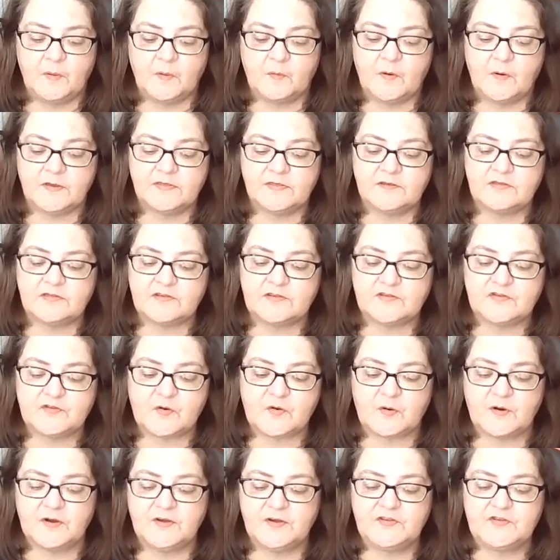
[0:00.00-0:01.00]
but whether the
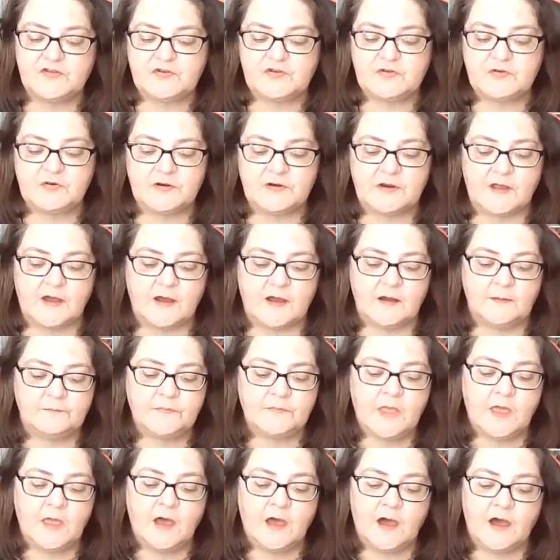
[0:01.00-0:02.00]
story is true or not,
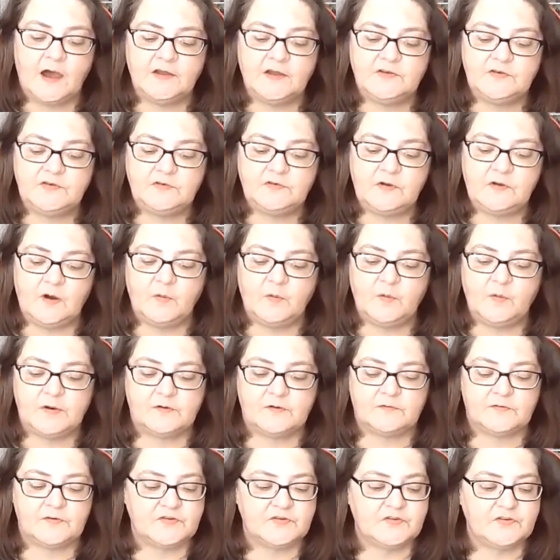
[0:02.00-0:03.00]
I do know
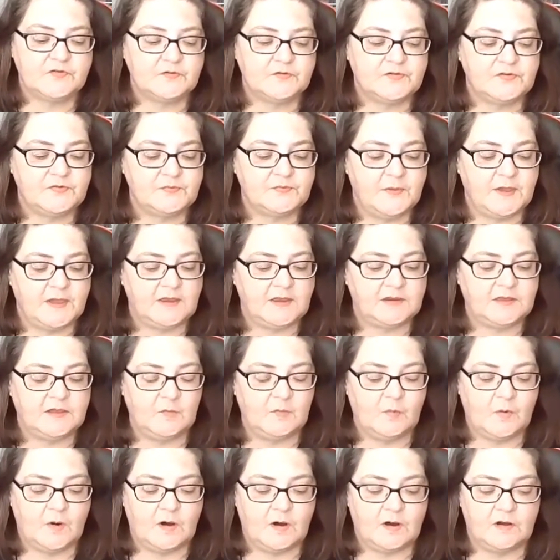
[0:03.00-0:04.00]
what a virtuous man
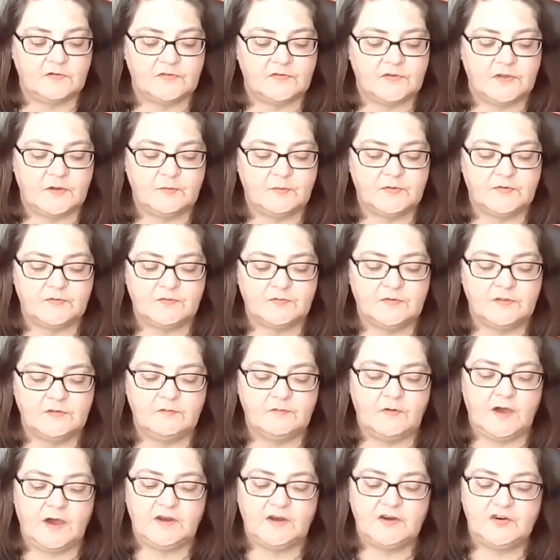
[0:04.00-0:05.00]
he was. He was full
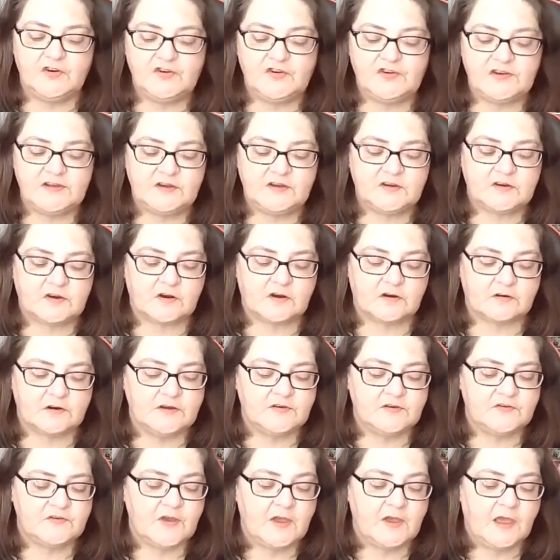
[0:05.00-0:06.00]
of energy,
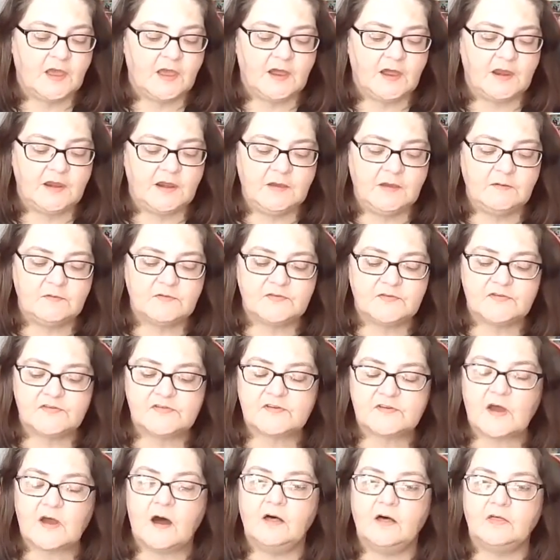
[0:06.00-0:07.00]
courage, and he was a
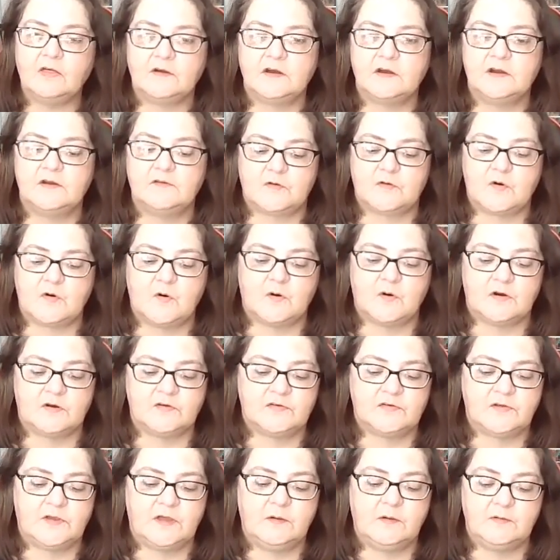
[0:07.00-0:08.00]
scholar, and of
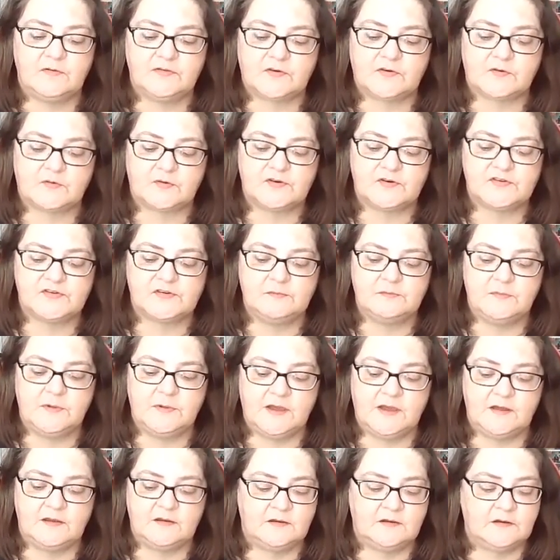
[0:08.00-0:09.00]
course, he was a Christian
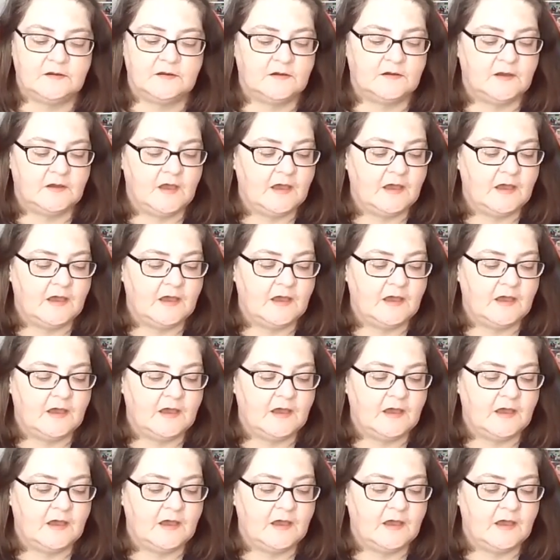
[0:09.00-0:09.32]
man.